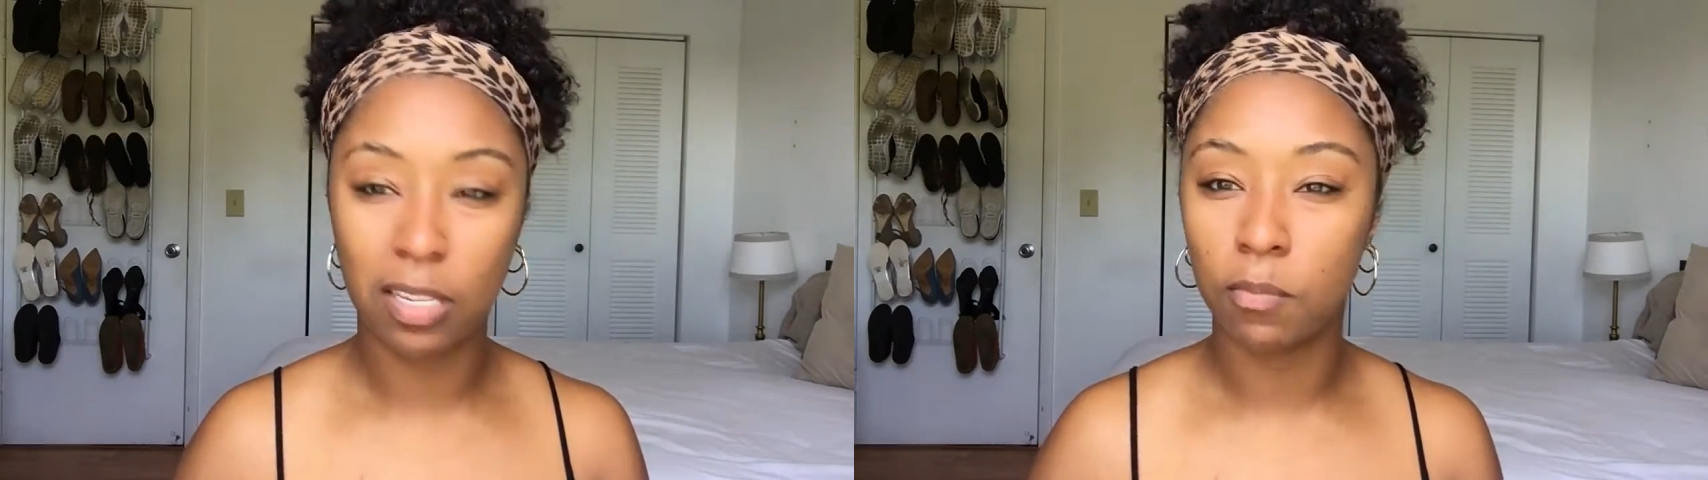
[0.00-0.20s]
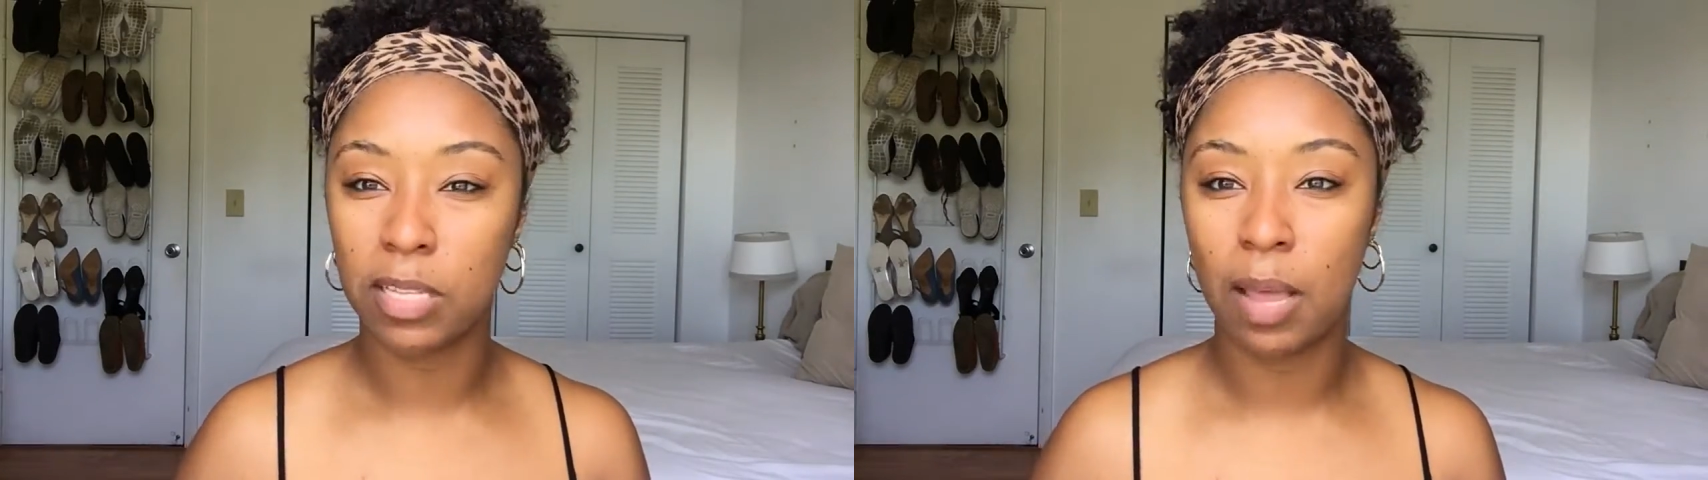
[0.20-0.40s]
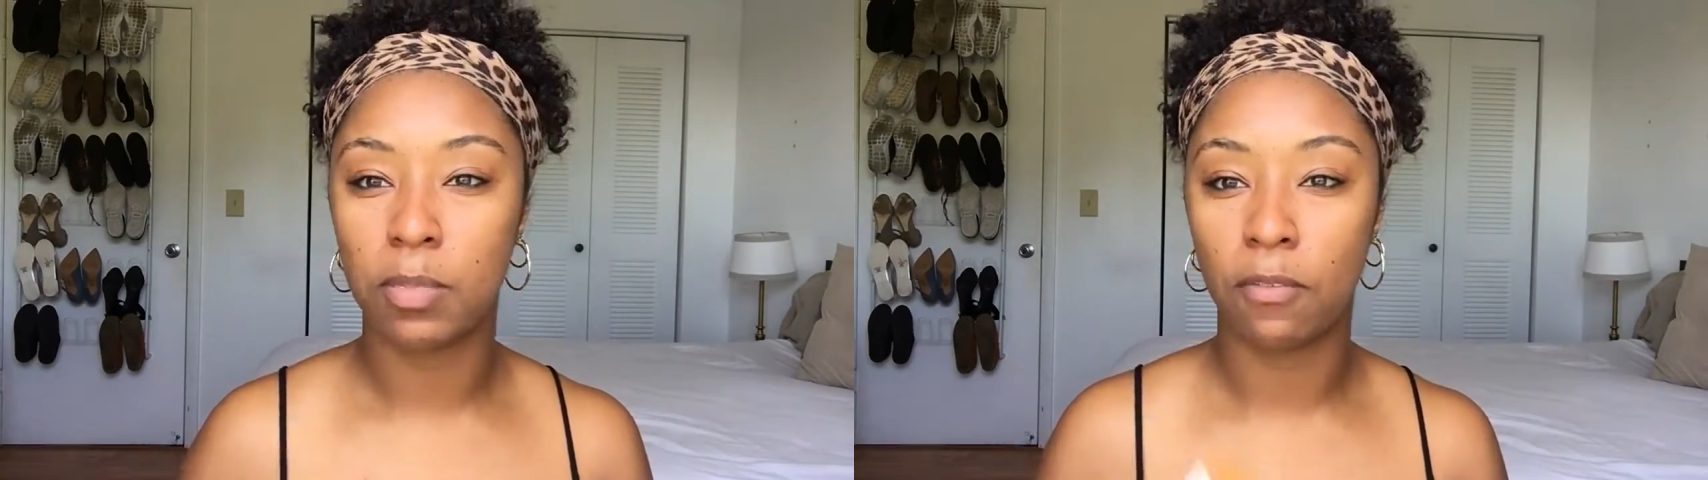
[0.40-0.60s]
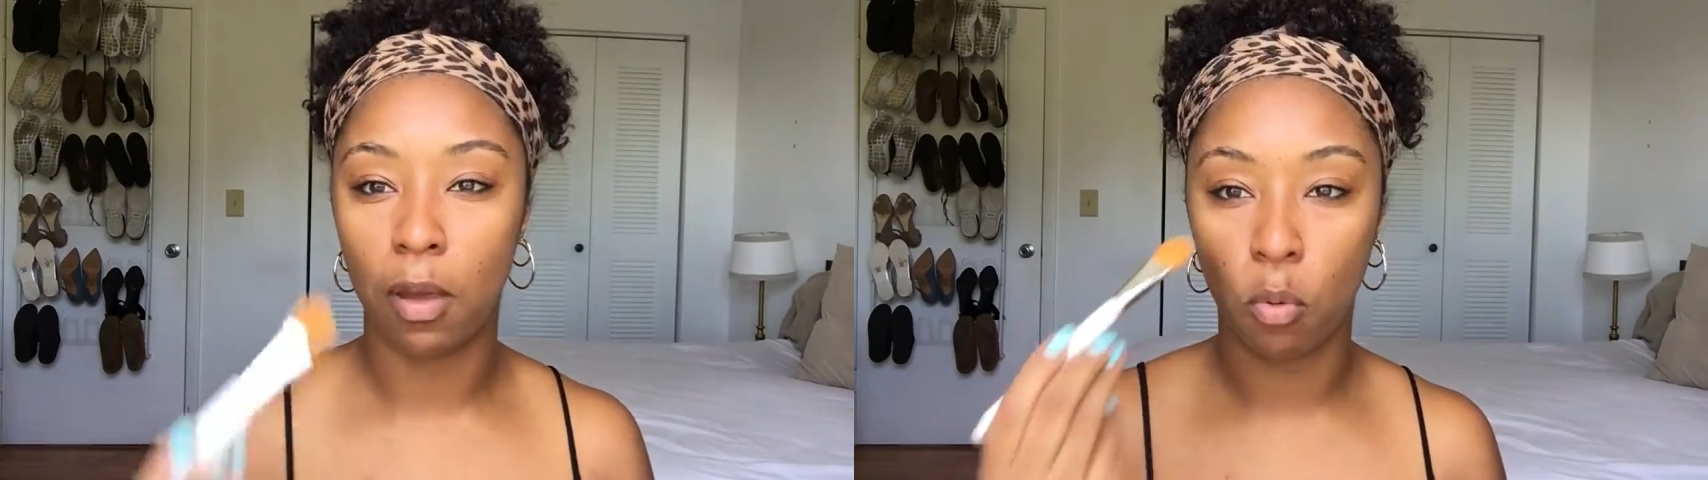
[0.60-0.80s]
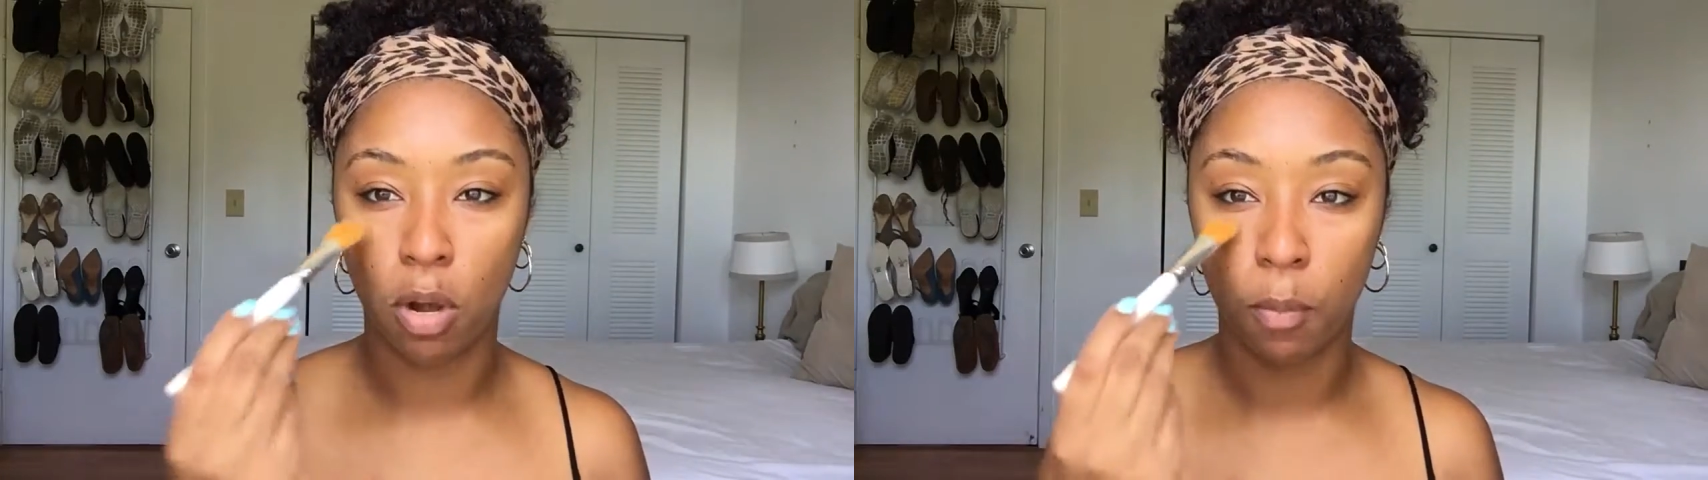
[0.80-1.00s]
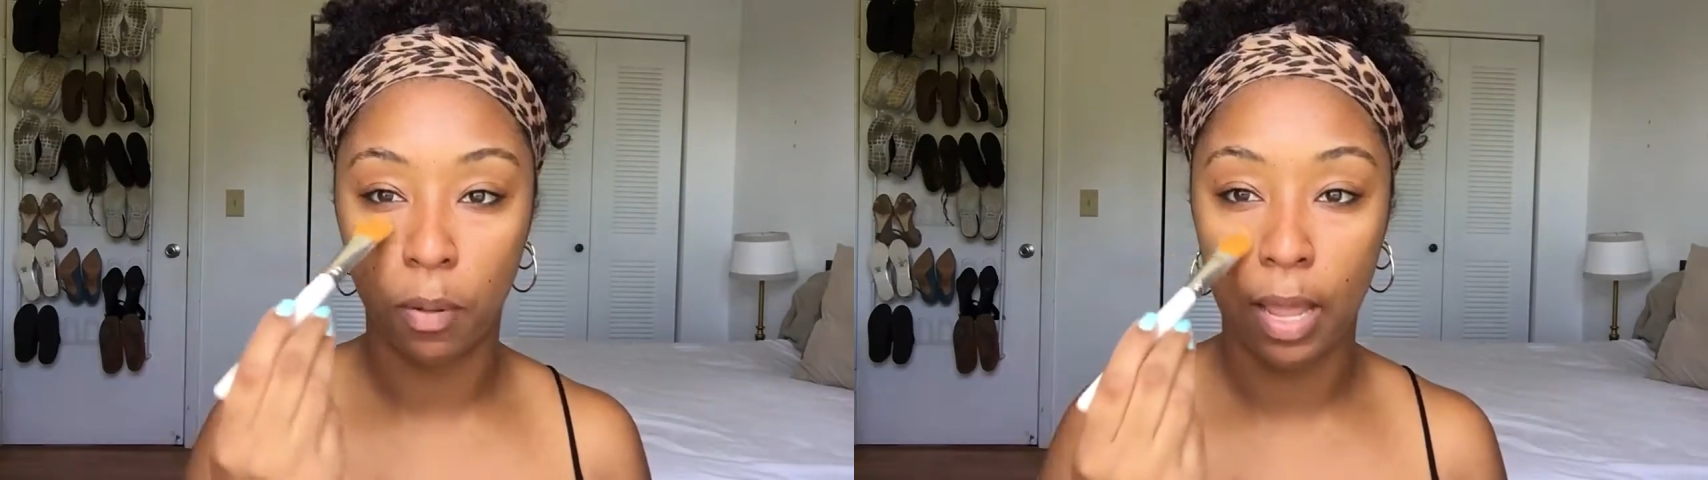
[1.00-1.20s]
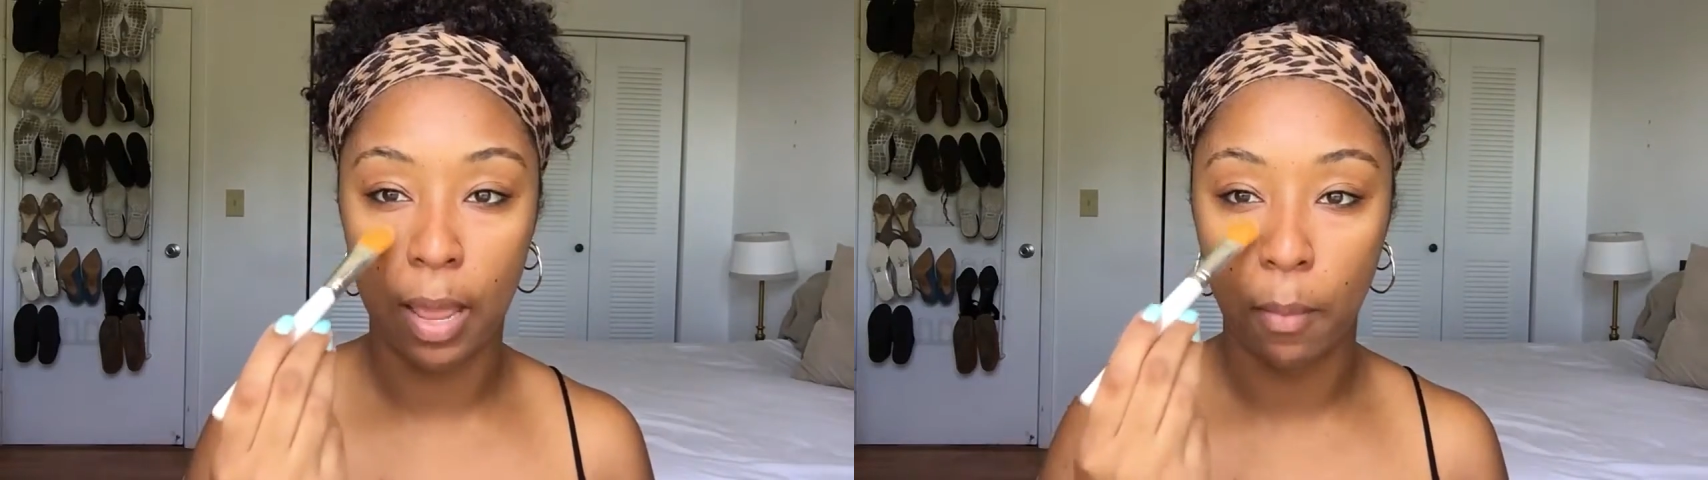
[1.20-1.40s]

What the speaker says: sometimes if I want to apply